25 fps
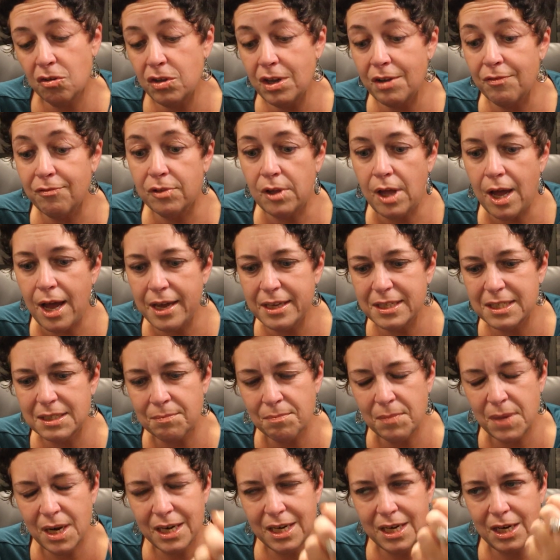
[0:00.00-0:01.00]
or they've lost
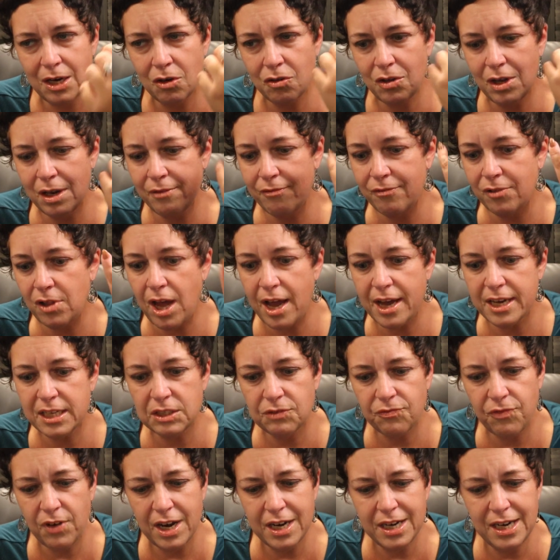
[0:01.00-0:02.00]
money or they've
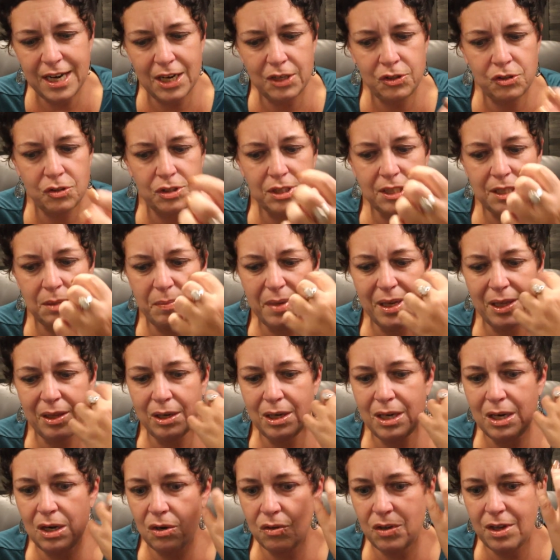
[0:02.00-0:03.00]
lost financial
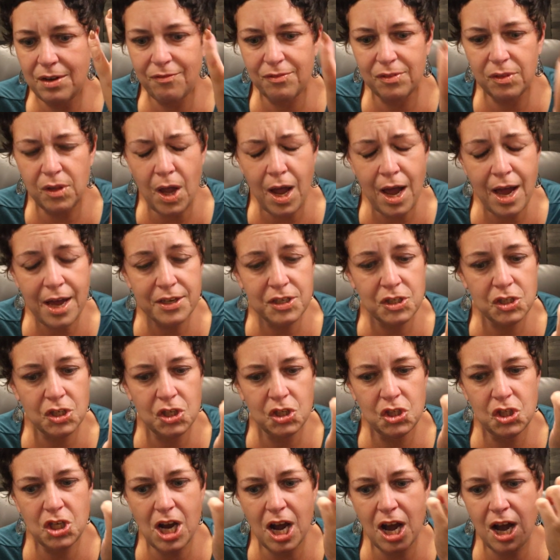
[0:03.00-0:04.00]
stability or they've lost
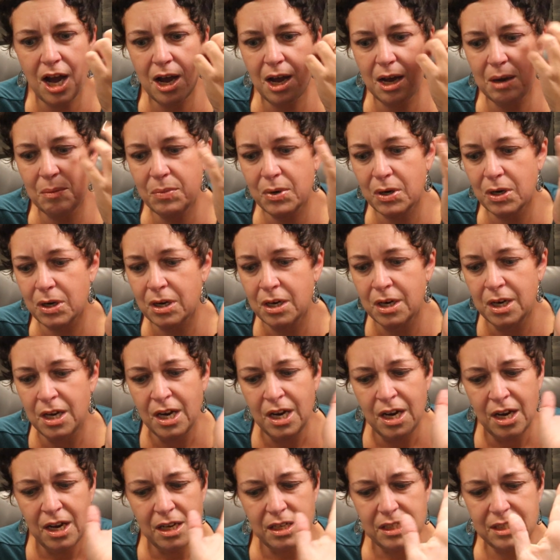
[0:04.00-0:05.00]
a job or
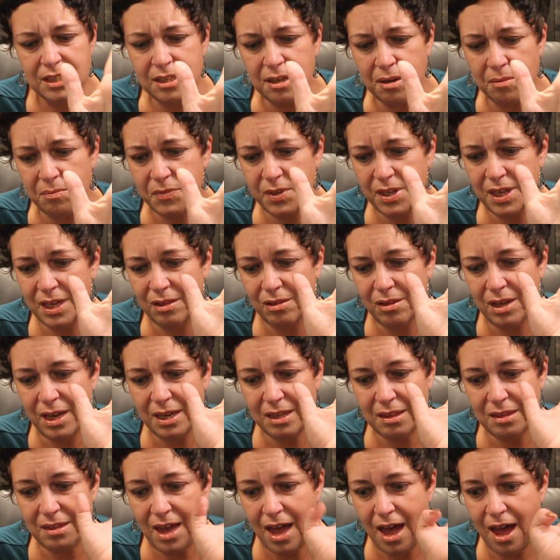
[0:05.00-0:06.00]
something
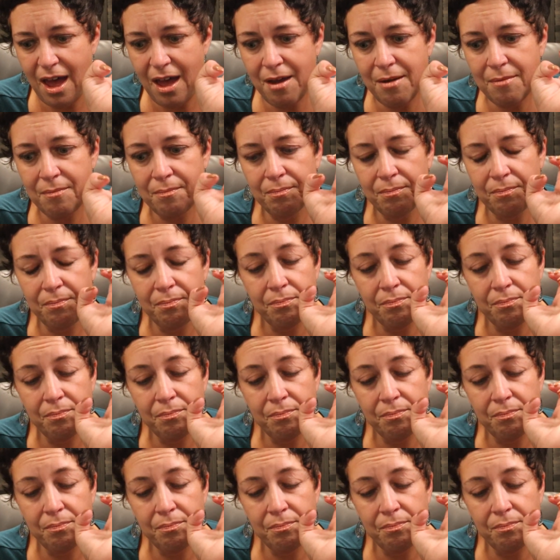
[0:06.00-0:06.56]
like that.